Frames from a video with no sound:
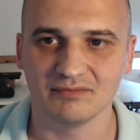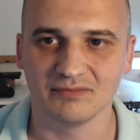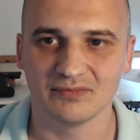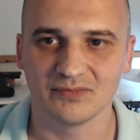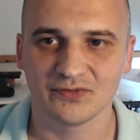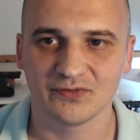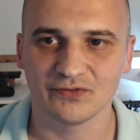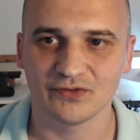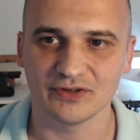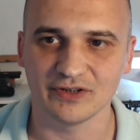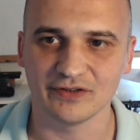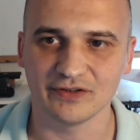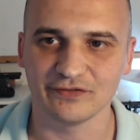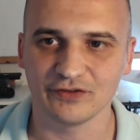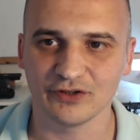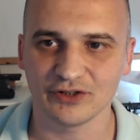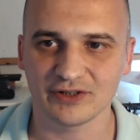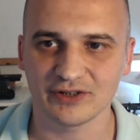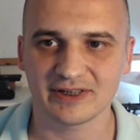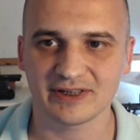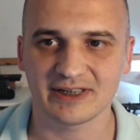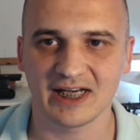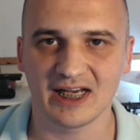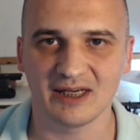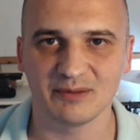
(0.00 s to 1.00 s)
for the
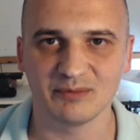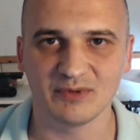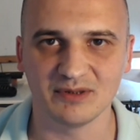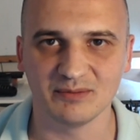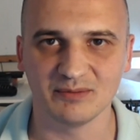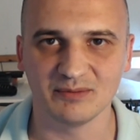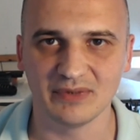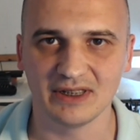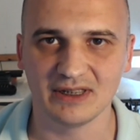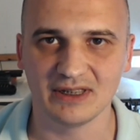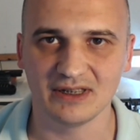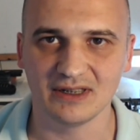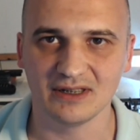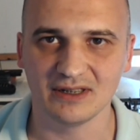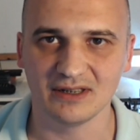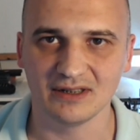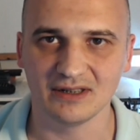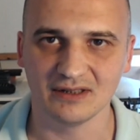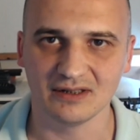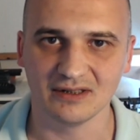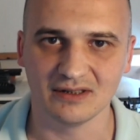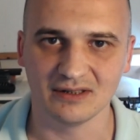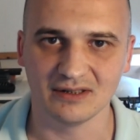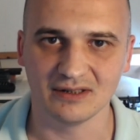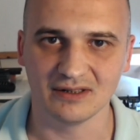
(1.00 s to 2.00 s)
first time in
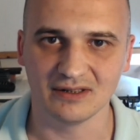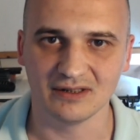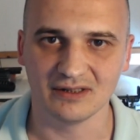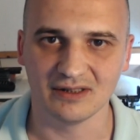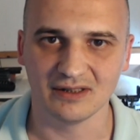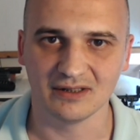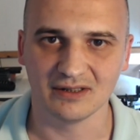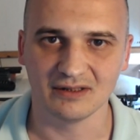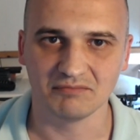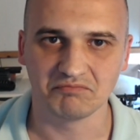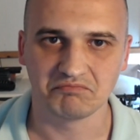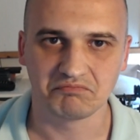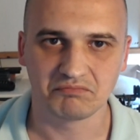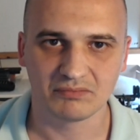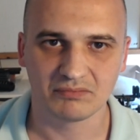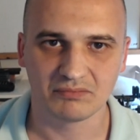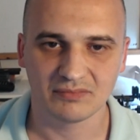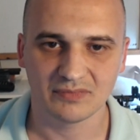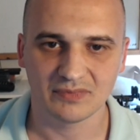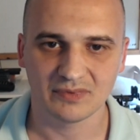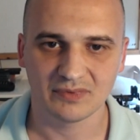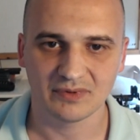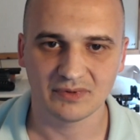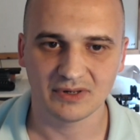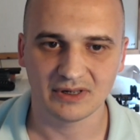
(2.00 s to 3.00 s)
many
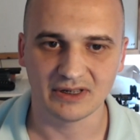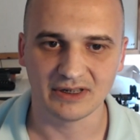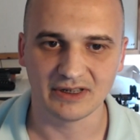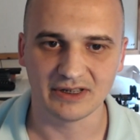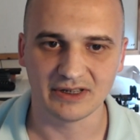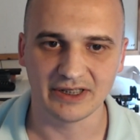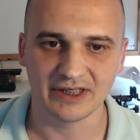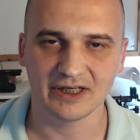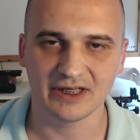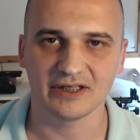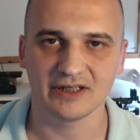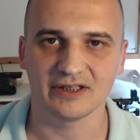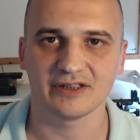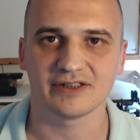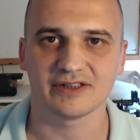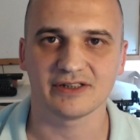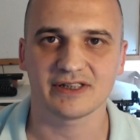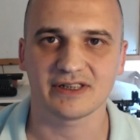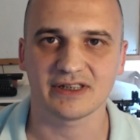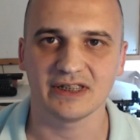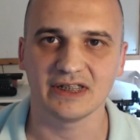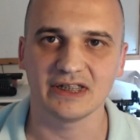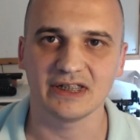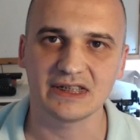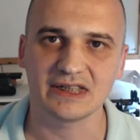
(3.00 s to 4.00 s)
years,
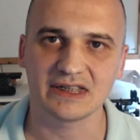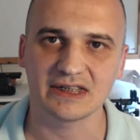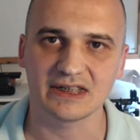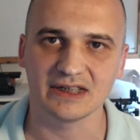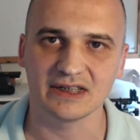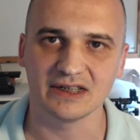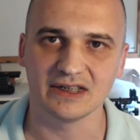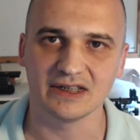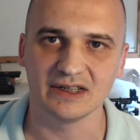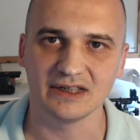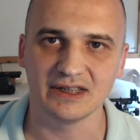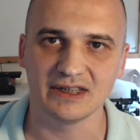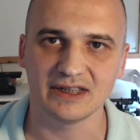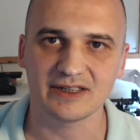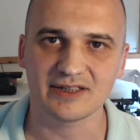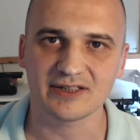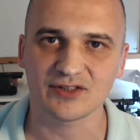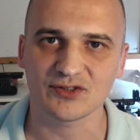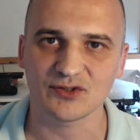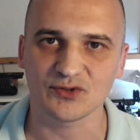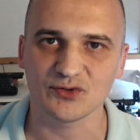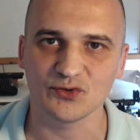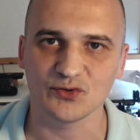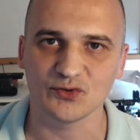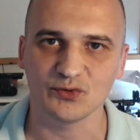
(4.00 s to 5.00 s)
it needs
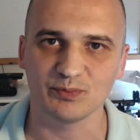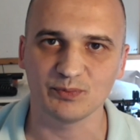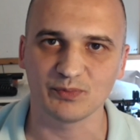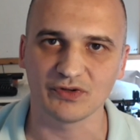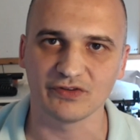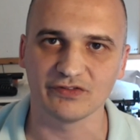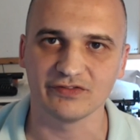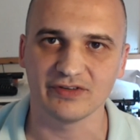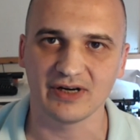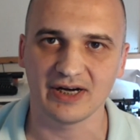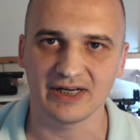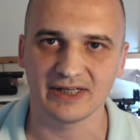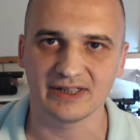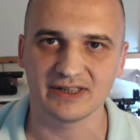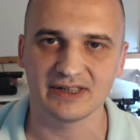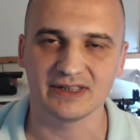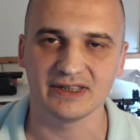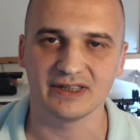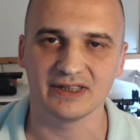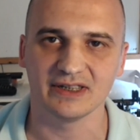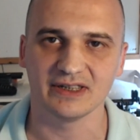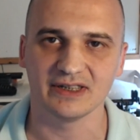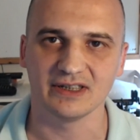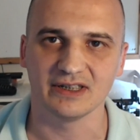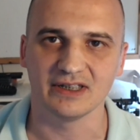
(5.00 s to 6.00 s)
to provide
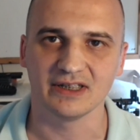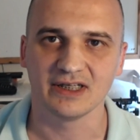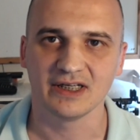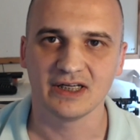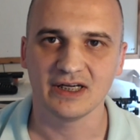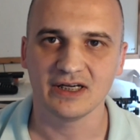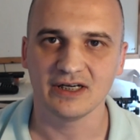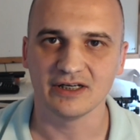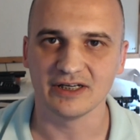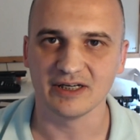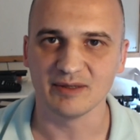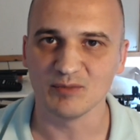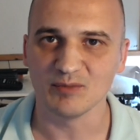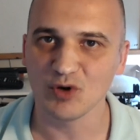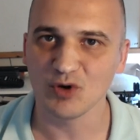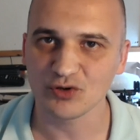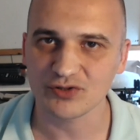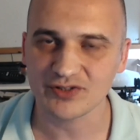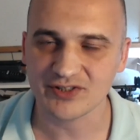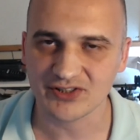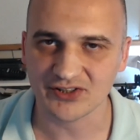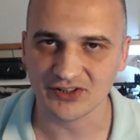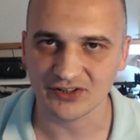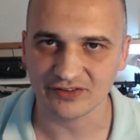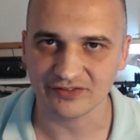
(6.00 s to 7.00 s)
remote
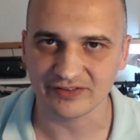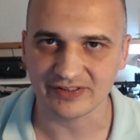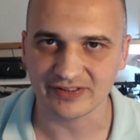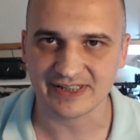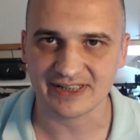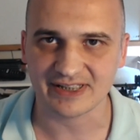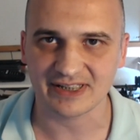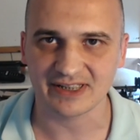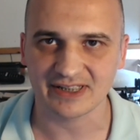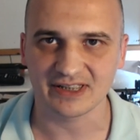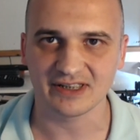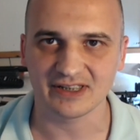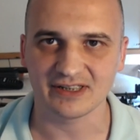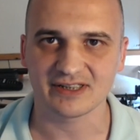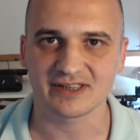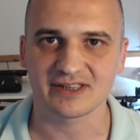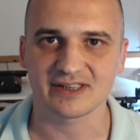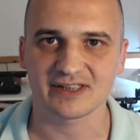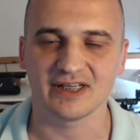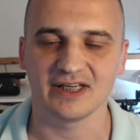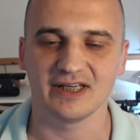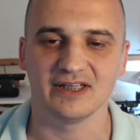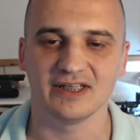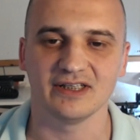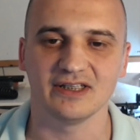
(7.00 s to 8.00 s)
services
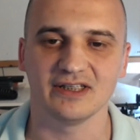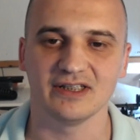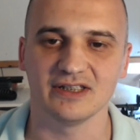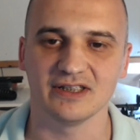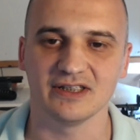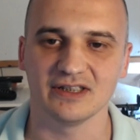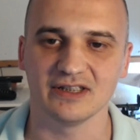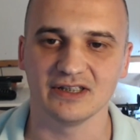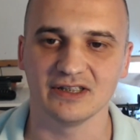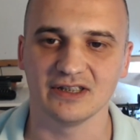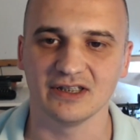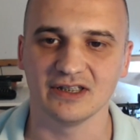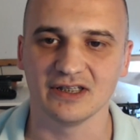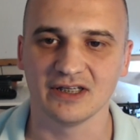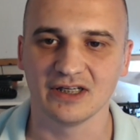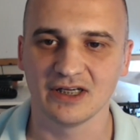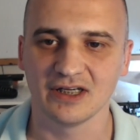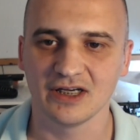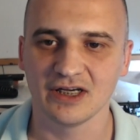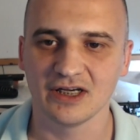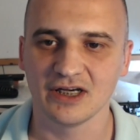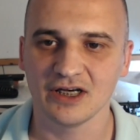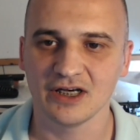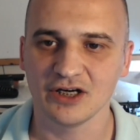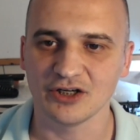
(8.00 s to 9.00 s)
and
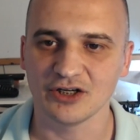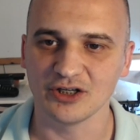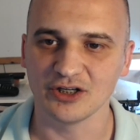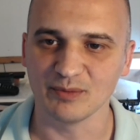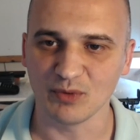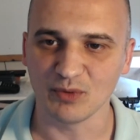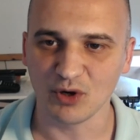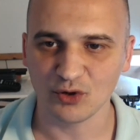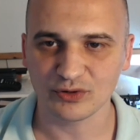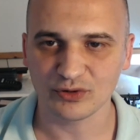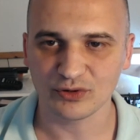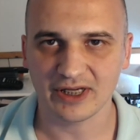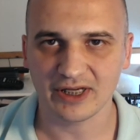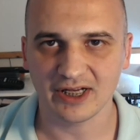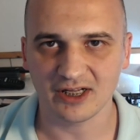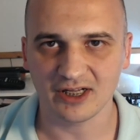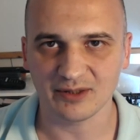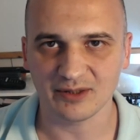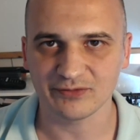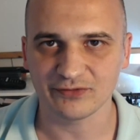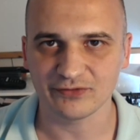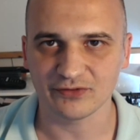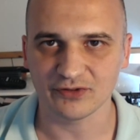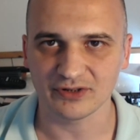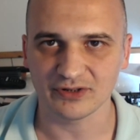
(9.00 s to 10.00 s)
remote
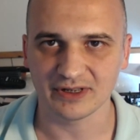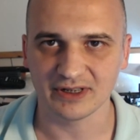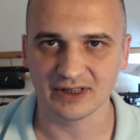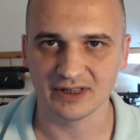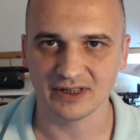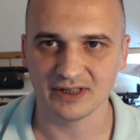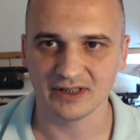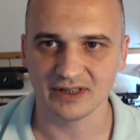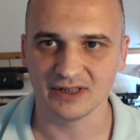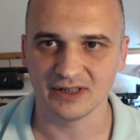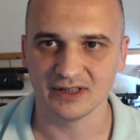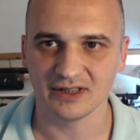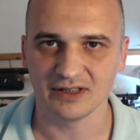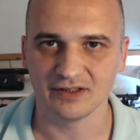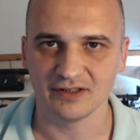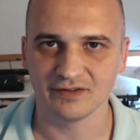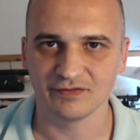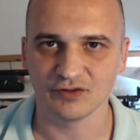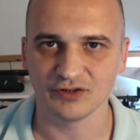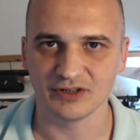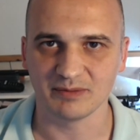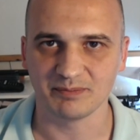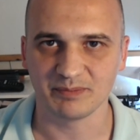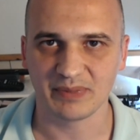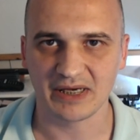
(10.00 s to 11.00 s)
help for
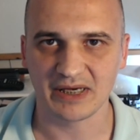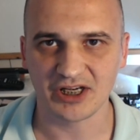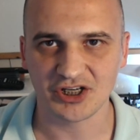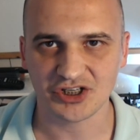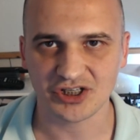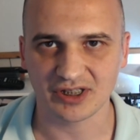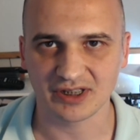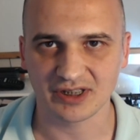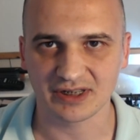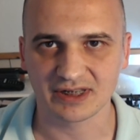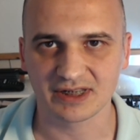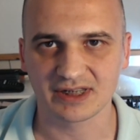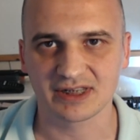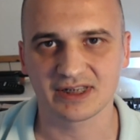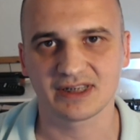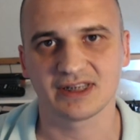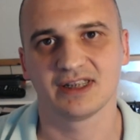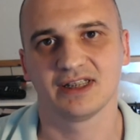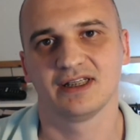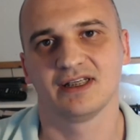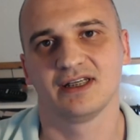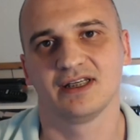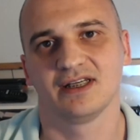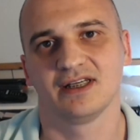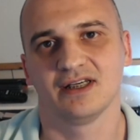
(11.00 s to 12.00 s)
the patients,
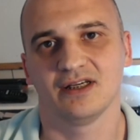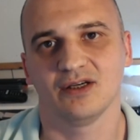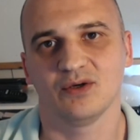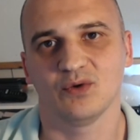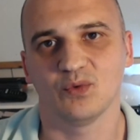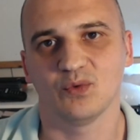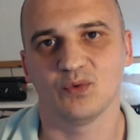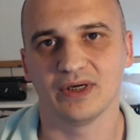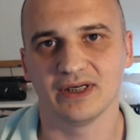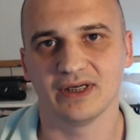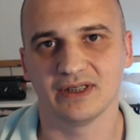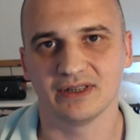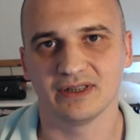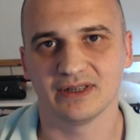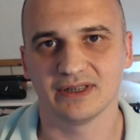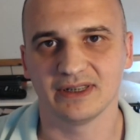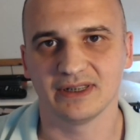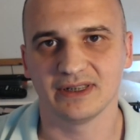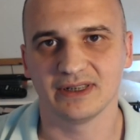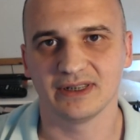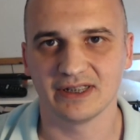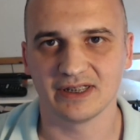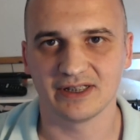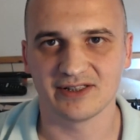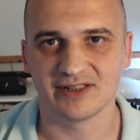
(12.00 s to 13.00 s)
where
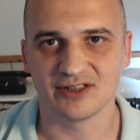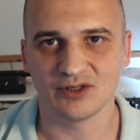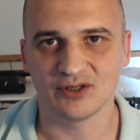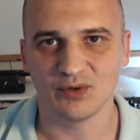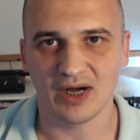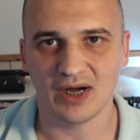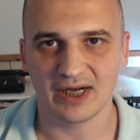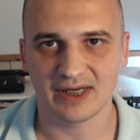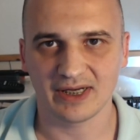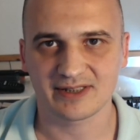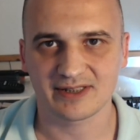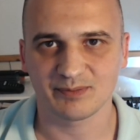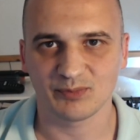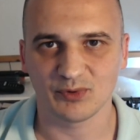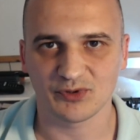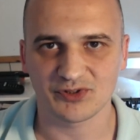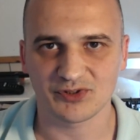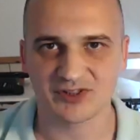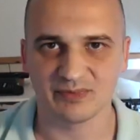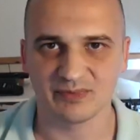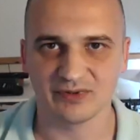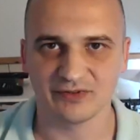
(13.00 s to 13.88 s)
there is no possible